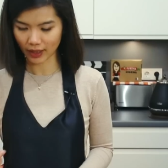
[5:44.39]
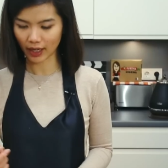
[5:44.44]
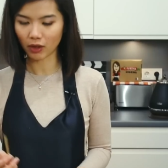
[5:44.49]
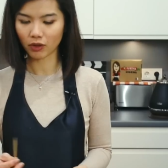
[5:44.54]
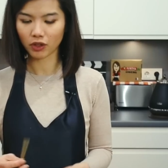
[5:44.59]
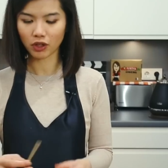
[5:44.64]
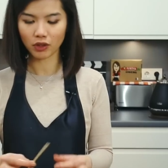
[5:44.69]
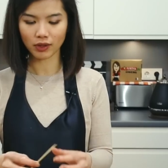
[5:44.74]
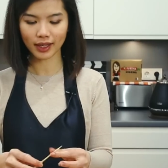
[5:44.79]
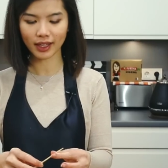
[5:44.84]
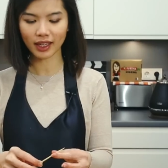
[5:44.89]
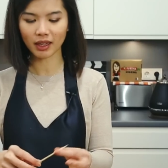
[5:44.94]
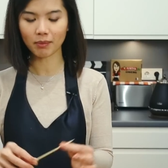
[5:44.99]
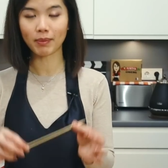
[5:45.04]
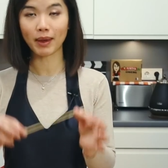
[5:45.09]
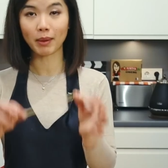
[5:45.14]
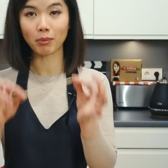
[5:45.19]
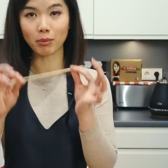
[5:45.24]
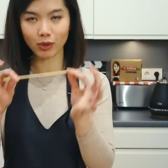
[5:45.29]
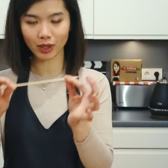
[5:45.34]
now using a
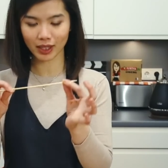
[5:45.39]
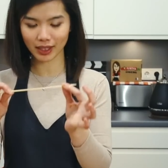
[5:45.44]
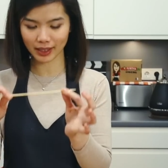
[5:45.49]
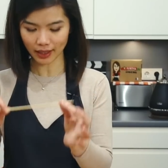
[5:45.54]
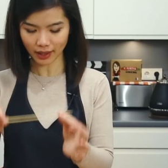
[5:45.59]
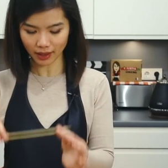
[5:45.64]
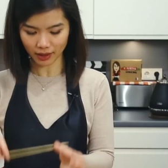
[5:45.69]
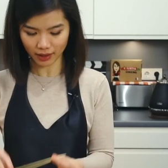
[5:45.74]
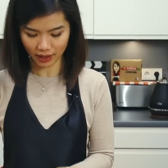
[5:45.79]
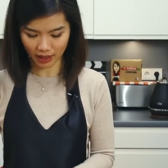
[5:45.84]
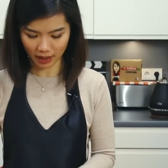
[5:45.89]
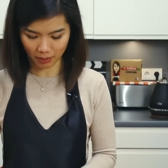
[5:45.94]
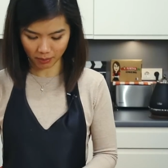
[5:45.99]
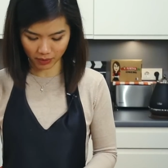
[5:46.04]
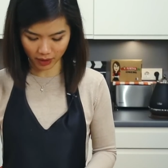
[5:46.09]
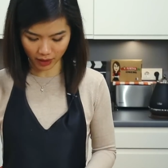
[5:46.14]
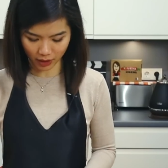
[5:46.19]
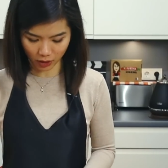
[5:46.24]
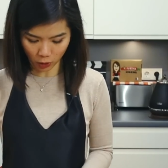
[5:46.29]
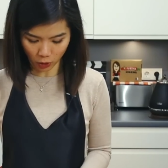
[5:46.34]
bamboo stick, I'm
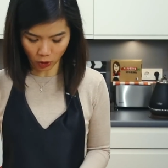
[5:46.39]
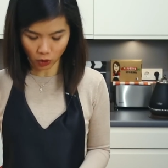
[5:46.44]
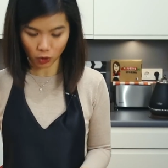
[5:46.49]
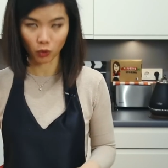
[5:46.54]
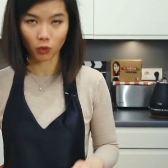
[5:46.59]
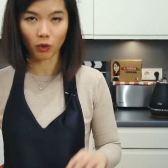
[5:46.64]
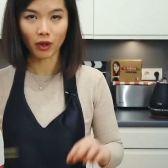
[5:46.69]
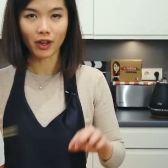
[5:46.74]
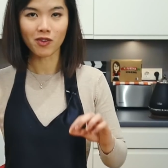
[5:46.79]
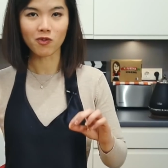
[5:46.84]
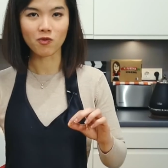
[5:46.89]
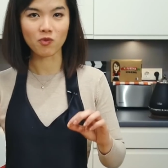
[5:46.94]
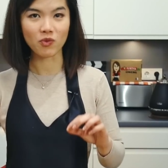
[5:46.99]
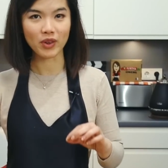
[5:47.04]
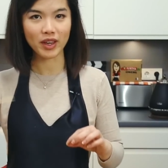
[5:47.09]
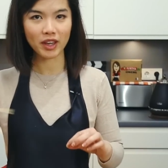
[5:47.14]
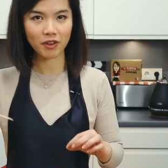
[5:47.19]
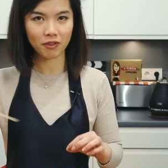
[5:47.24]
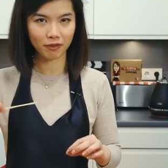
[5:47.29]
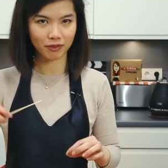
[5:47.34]
just going to
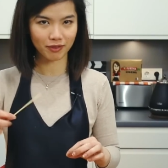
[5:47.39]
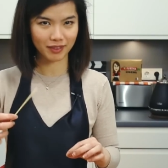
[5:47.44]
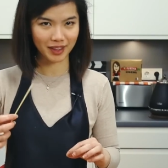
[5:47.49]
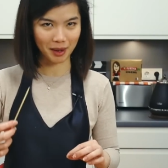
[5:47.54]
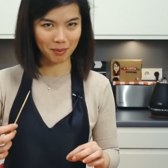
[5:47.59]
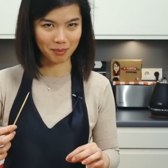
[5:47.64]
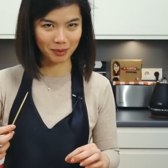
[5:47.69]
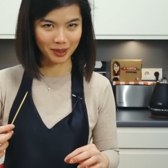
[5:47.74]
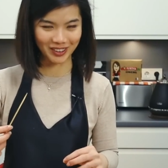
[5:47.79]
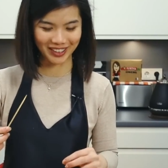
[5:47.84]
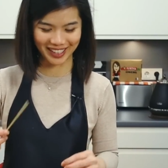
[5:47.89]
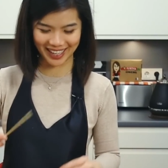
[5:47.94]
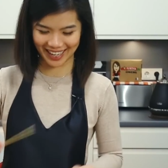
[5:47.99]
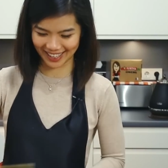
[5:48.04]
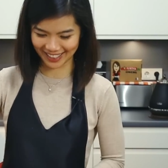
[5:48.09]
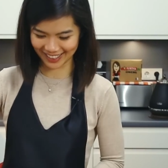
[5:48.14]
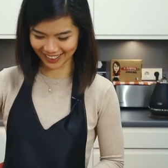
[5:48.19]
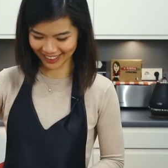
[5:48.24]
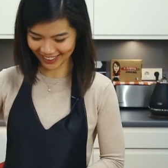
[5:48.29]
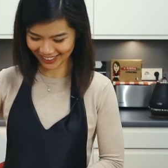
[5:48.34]
weave them
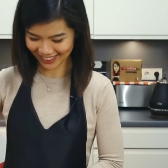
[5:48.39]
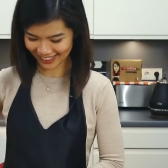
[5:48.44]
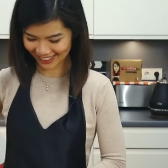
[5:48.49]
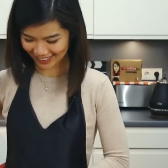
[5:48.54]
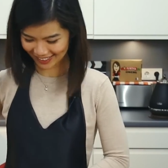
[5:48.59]
together.